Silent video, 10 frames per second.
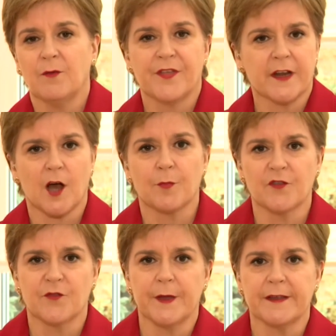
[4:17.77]
within a
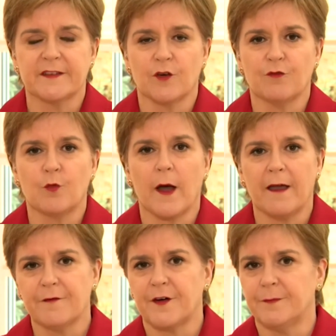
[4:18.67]
couple of weeks of
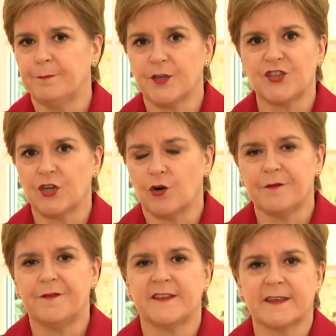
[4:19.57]
whatever budget or
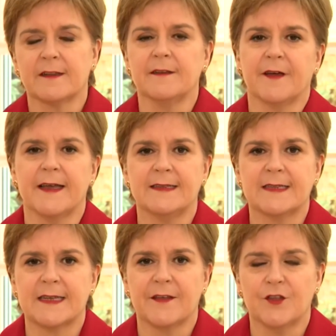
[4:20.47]
fiscal
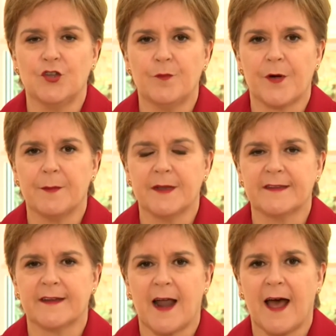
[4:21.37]
event the new Prime
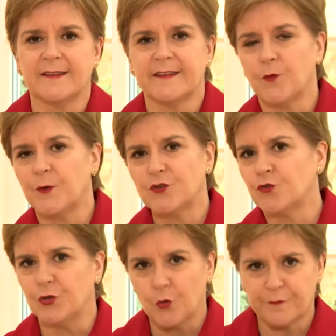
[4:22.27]
Minister has. Now, we
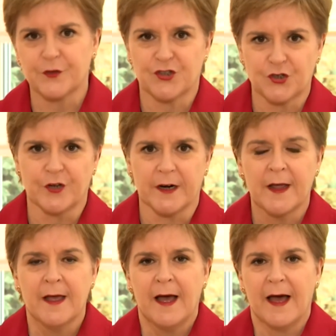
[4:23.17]
don't know for sure